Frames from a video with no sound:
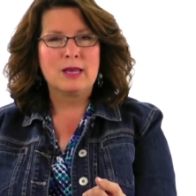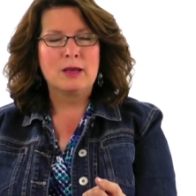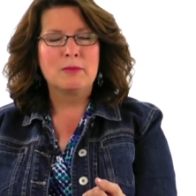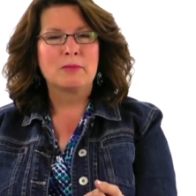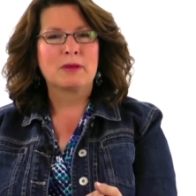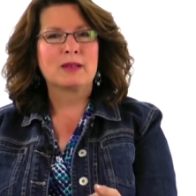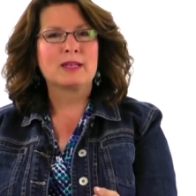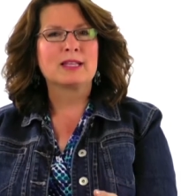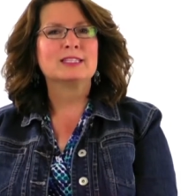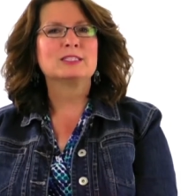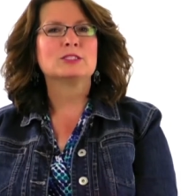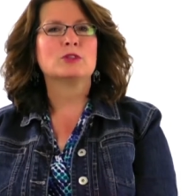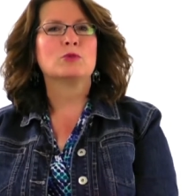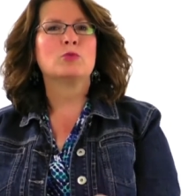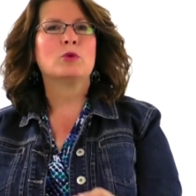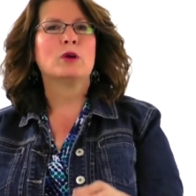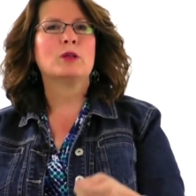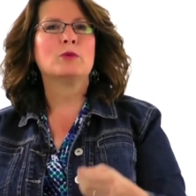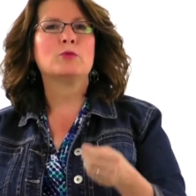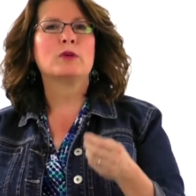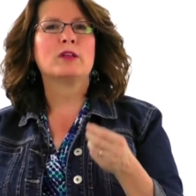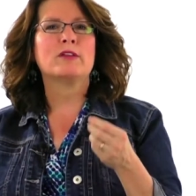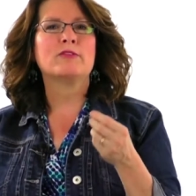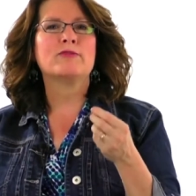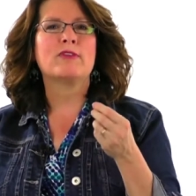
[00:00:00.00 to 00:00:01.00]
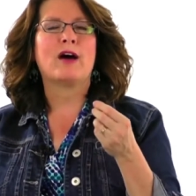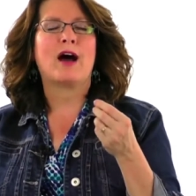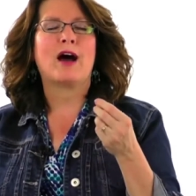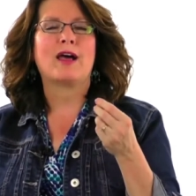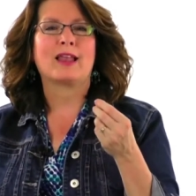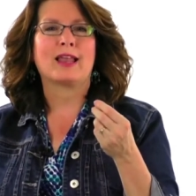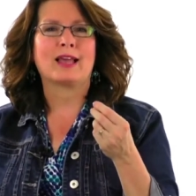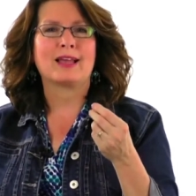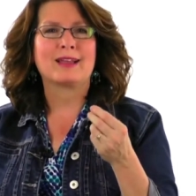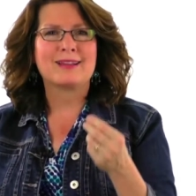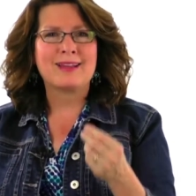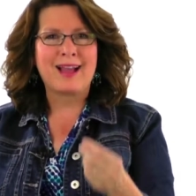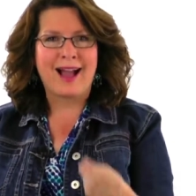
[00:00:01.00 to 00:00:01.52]
But listen, when we
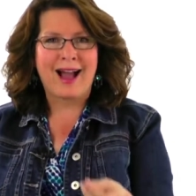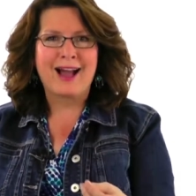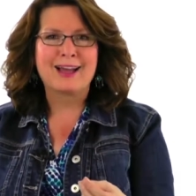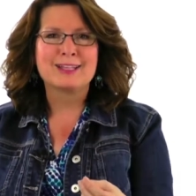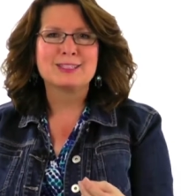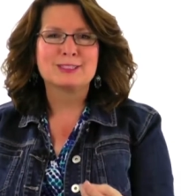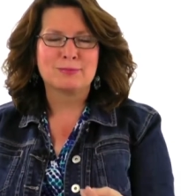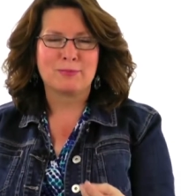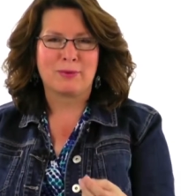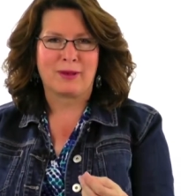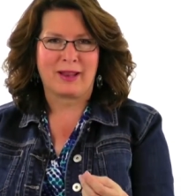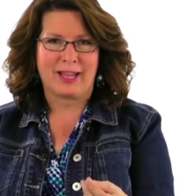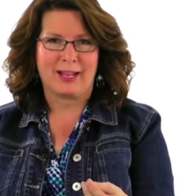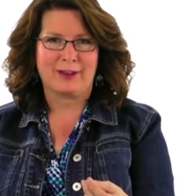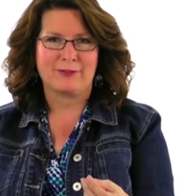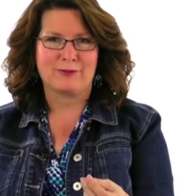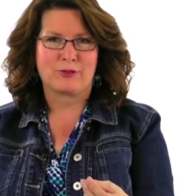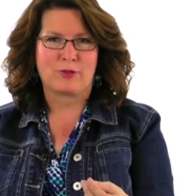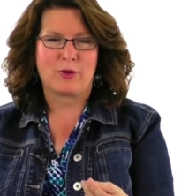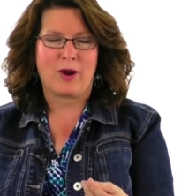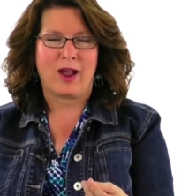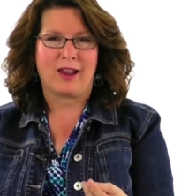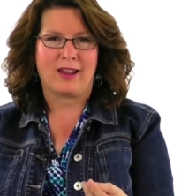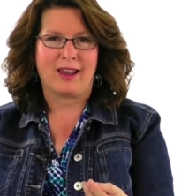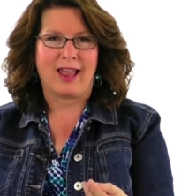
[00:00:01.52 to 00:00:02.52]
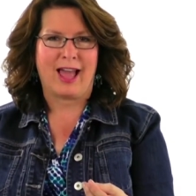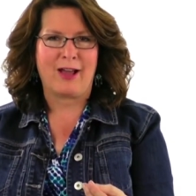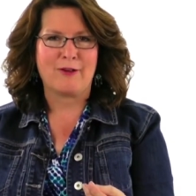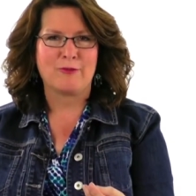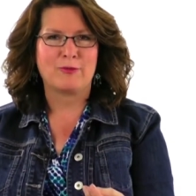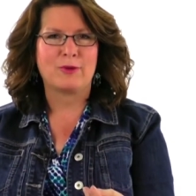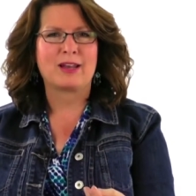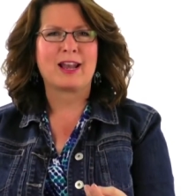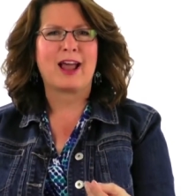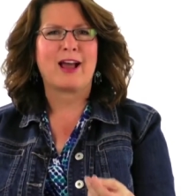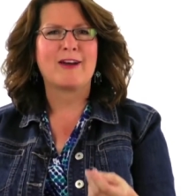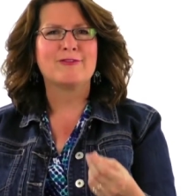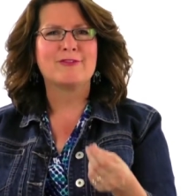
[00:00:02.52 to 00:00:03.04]
follow God's plan for our life,
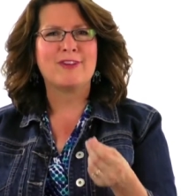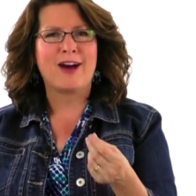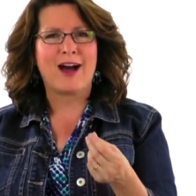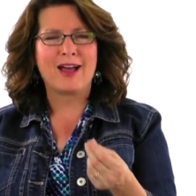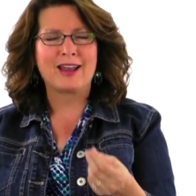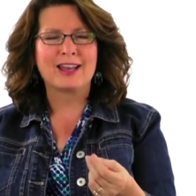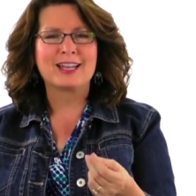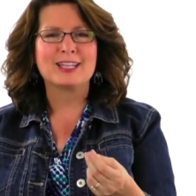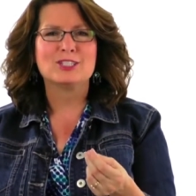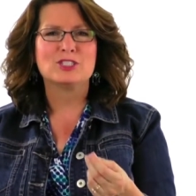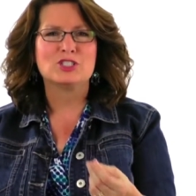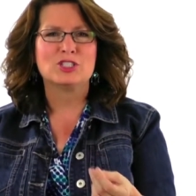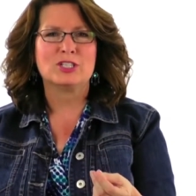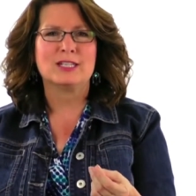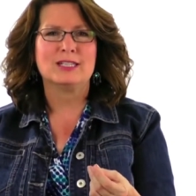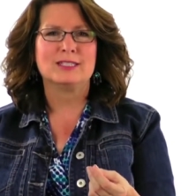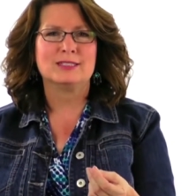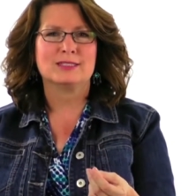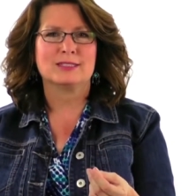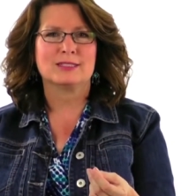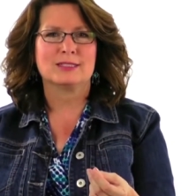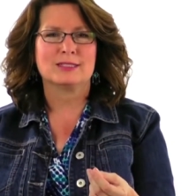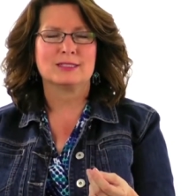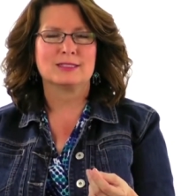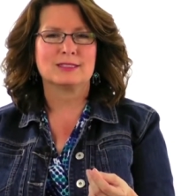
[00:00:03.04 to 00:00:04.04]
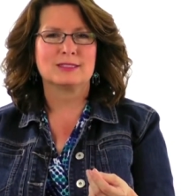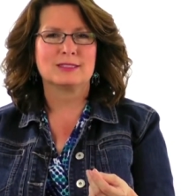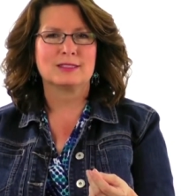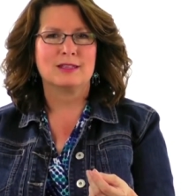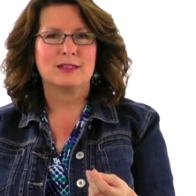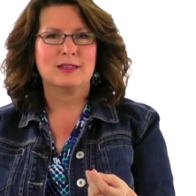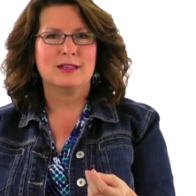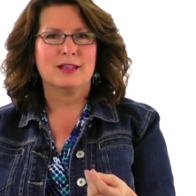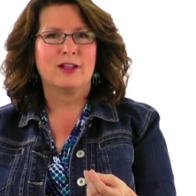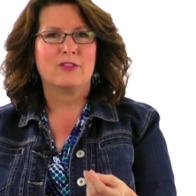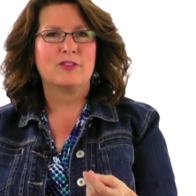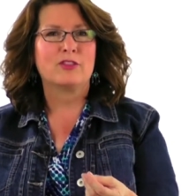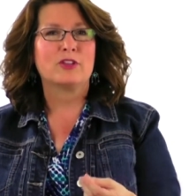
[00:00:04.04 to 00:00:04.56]
when I follow Jesus,
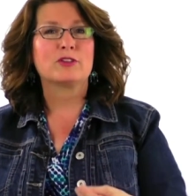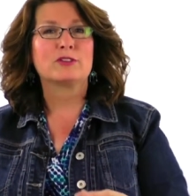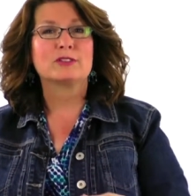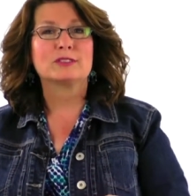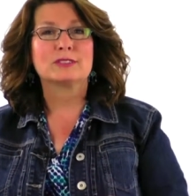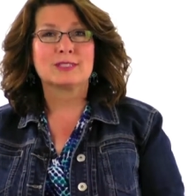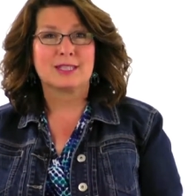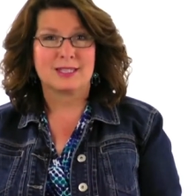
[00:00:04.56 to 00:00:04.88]
there is